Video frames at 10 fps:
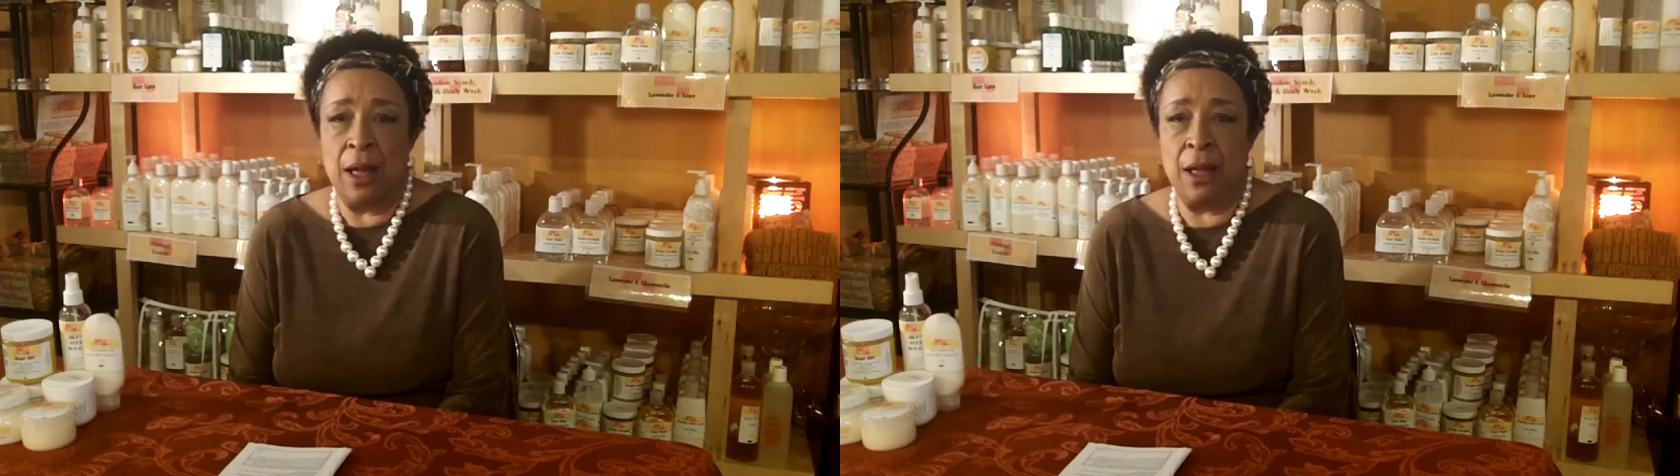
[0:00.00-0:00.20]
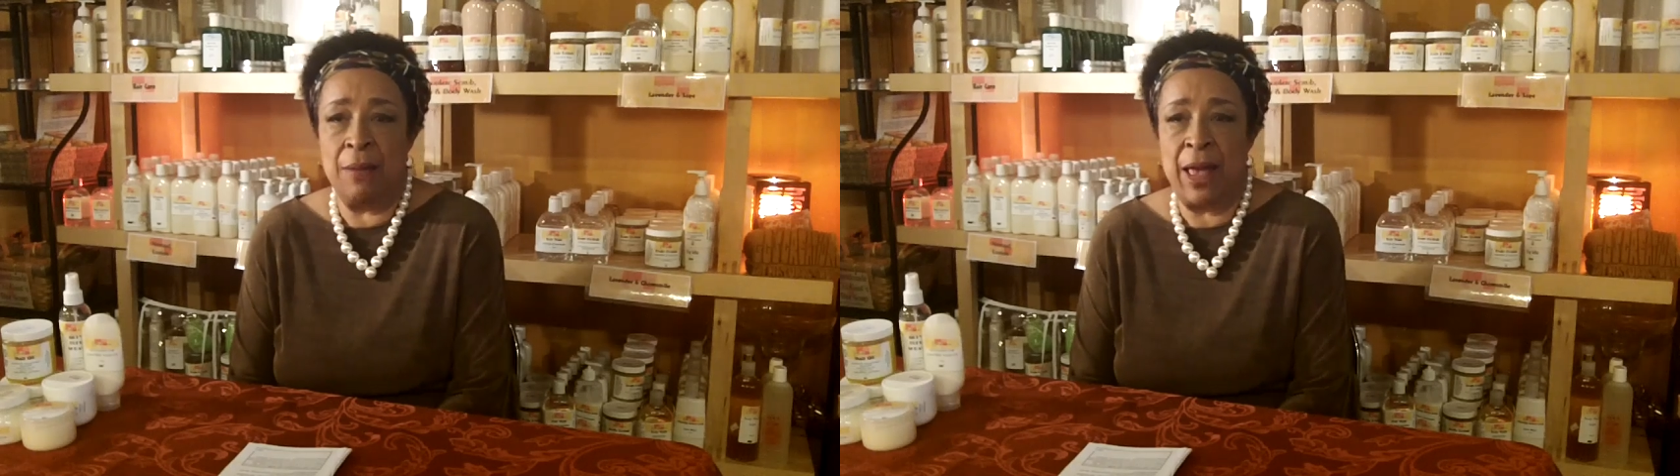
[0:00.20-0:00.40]

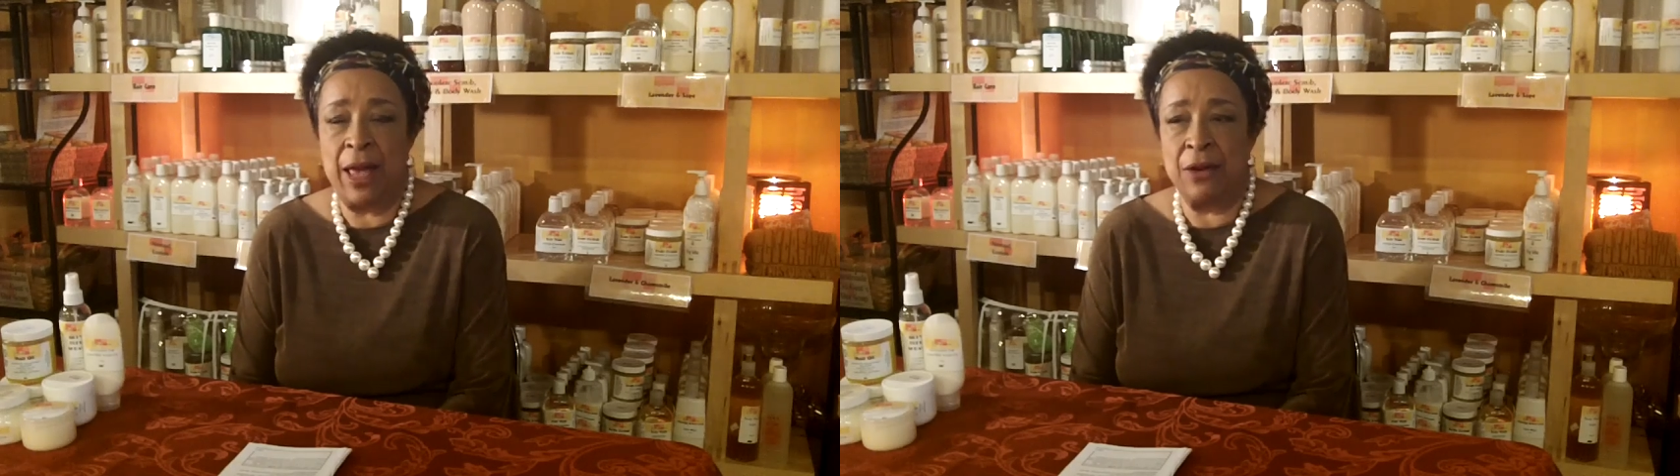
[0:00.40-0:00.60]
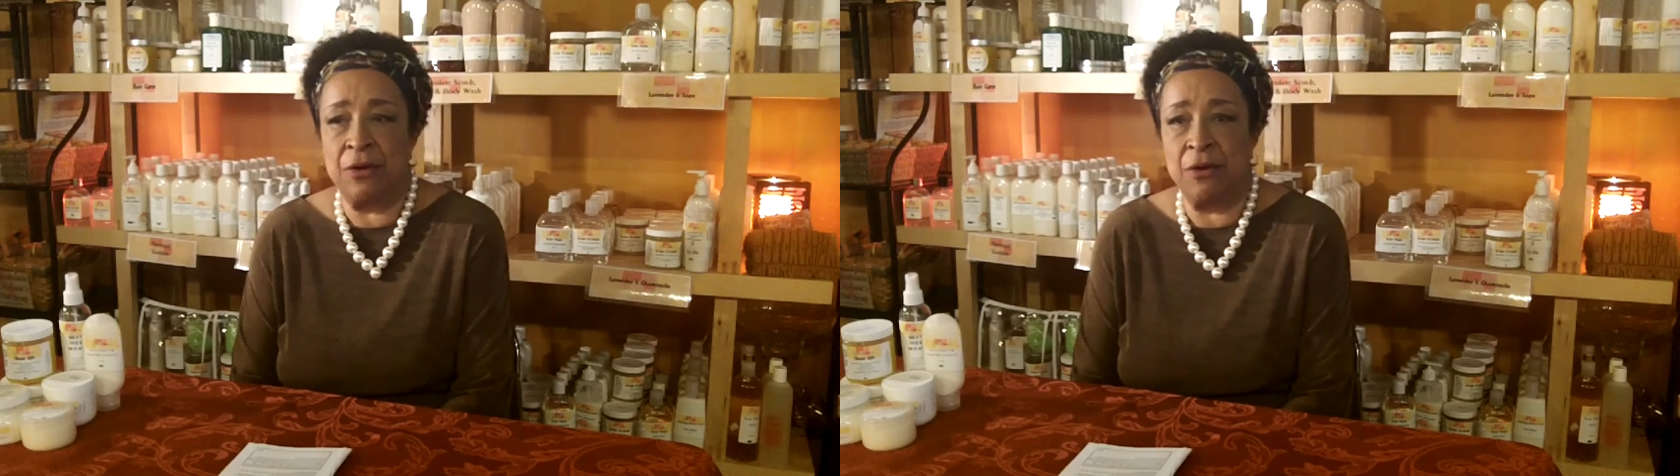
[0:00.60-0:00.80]
I
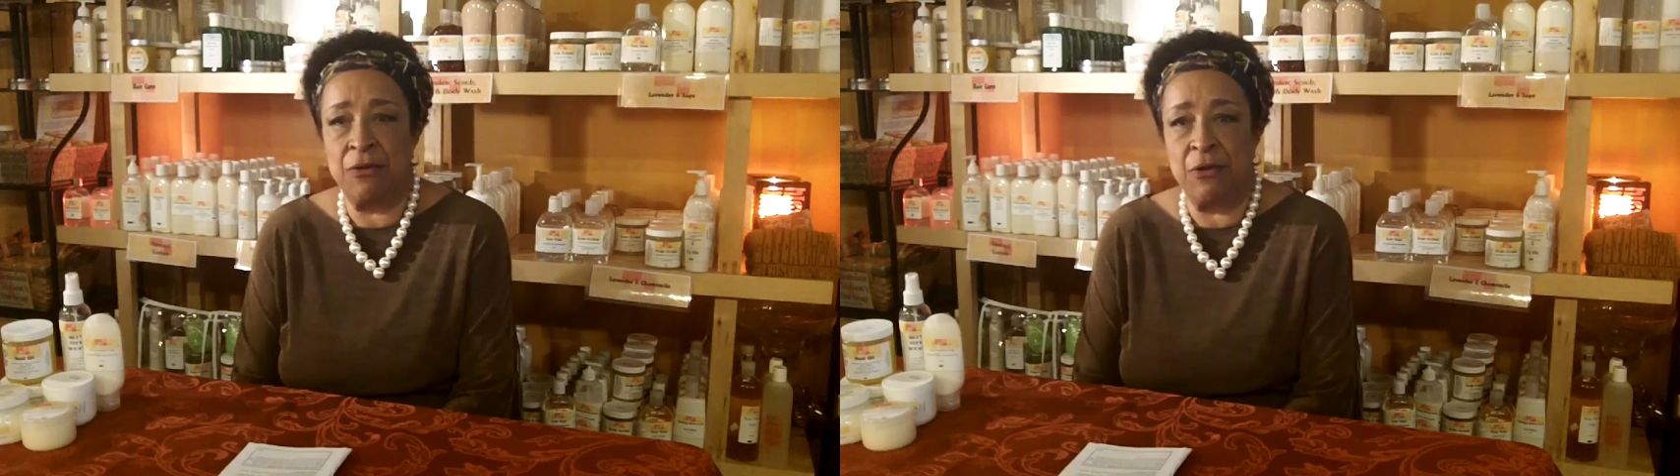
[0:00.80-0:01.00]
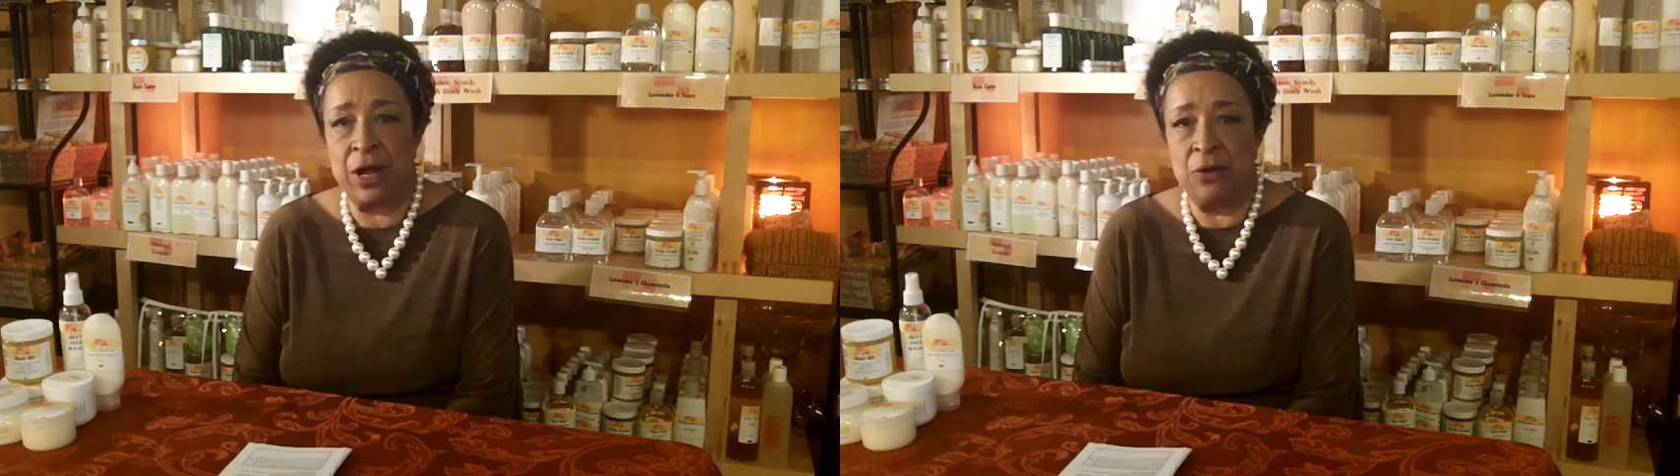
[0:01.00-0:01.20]
had a
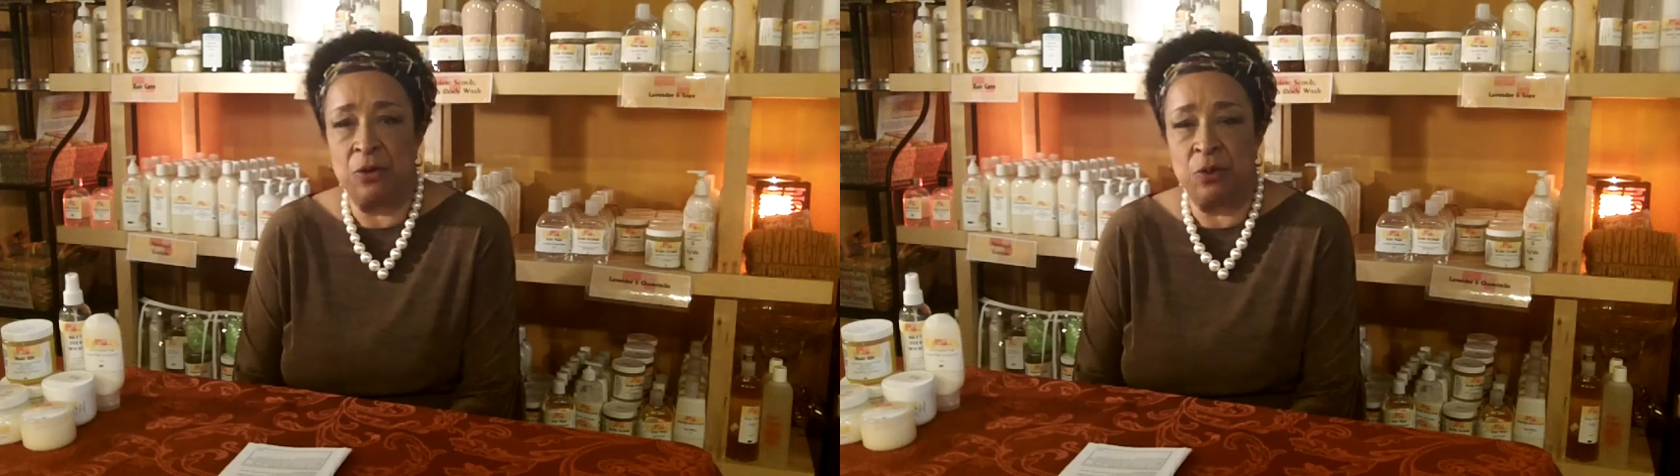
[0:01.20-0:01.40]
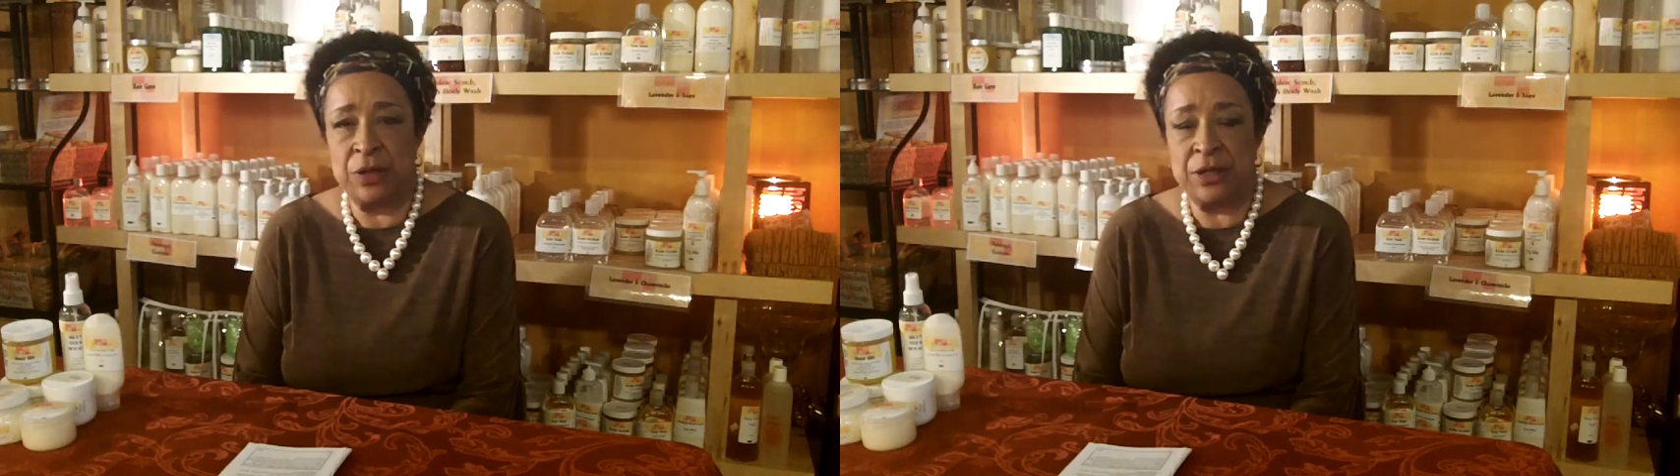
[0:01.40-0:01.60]
girlfriend
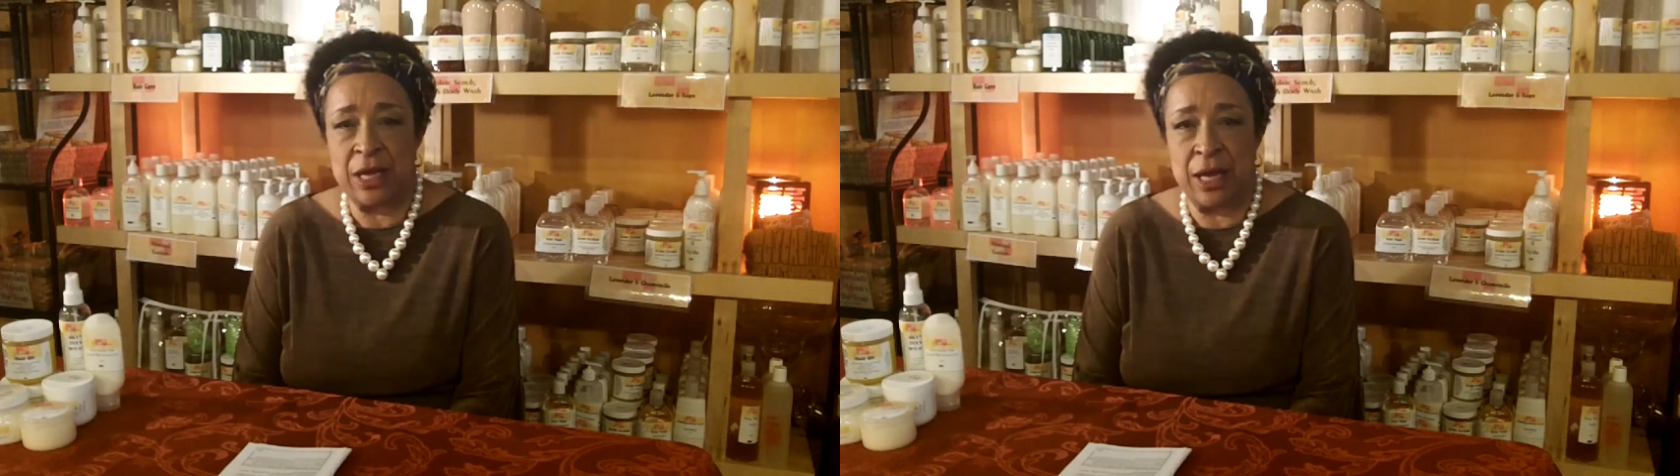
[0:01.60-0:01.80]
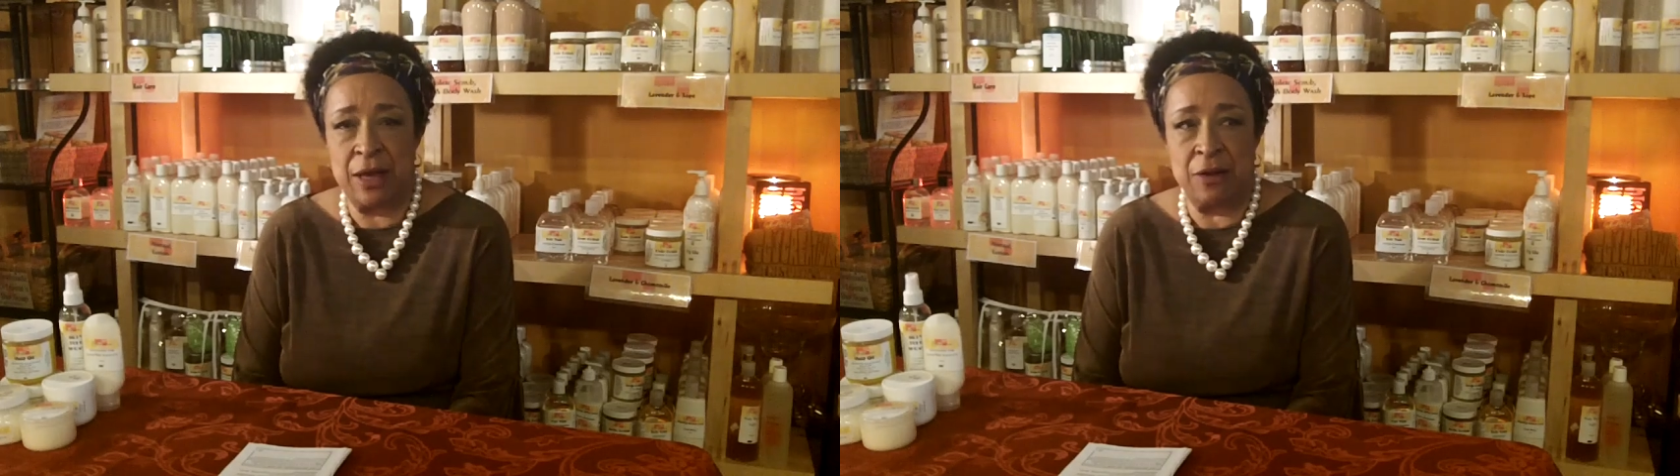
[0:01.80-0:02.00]
who was
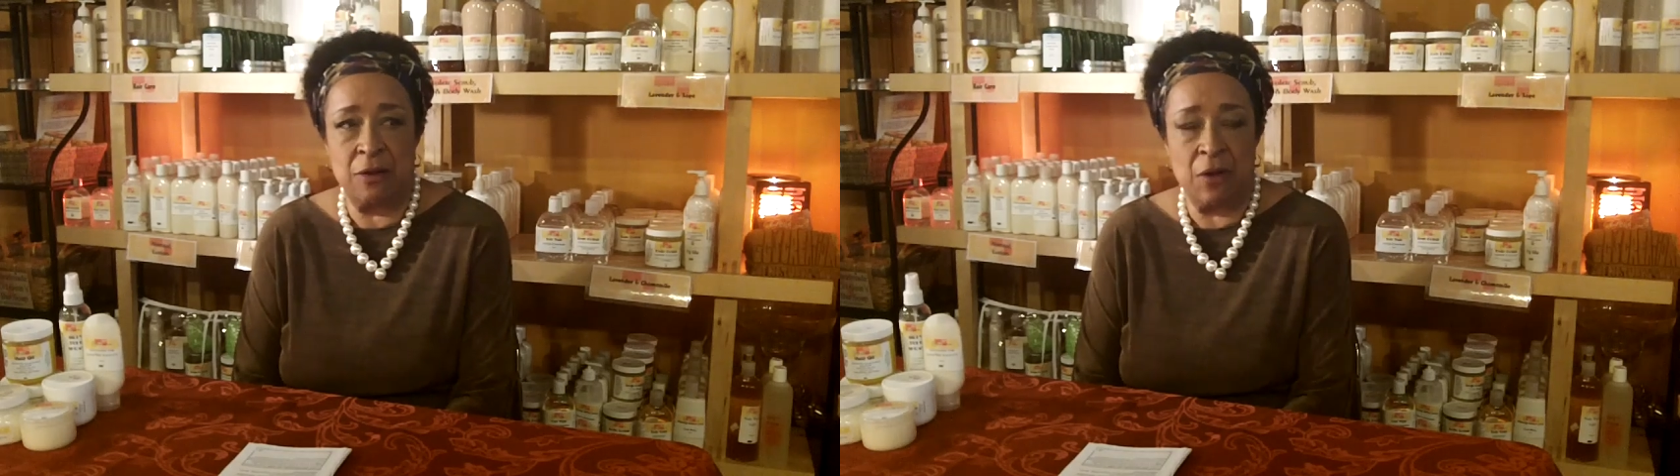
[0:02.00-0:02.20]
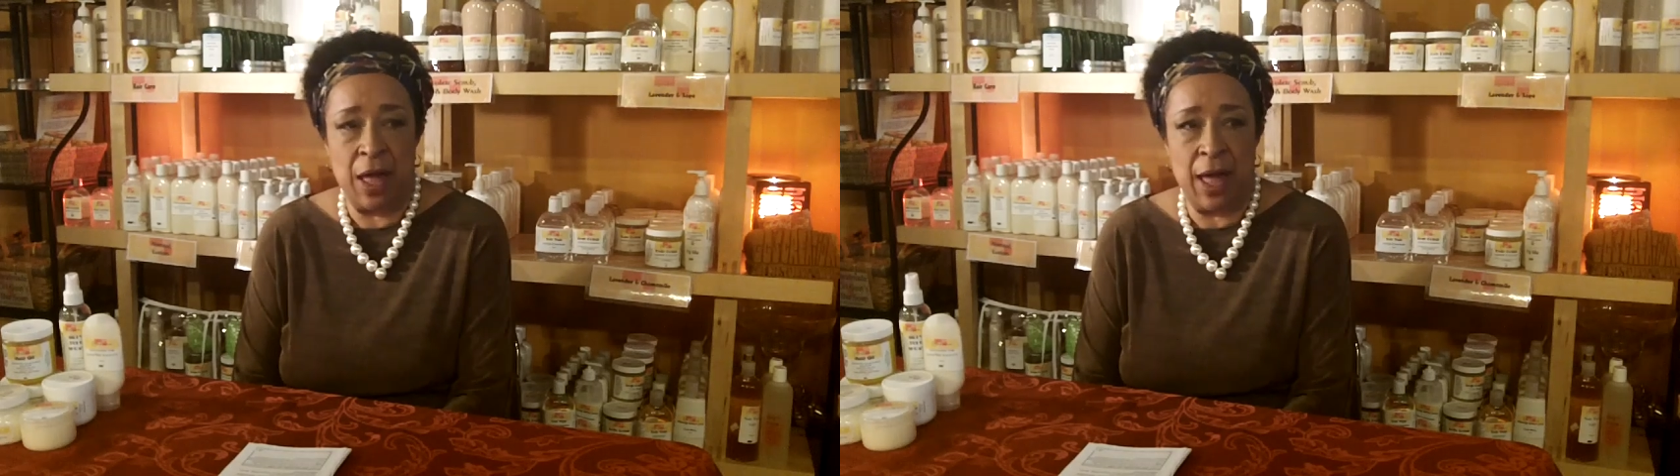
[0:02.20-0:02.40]
ill,